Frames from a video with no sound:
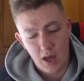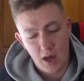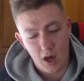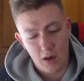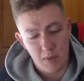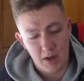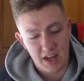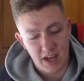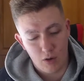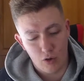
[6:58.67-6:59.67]
um, and
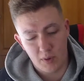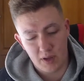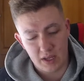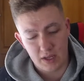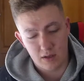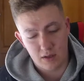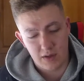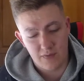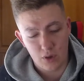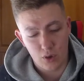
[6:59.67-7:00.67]
yeah, I will be
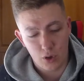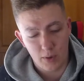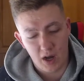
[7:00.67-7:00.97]
giving your comment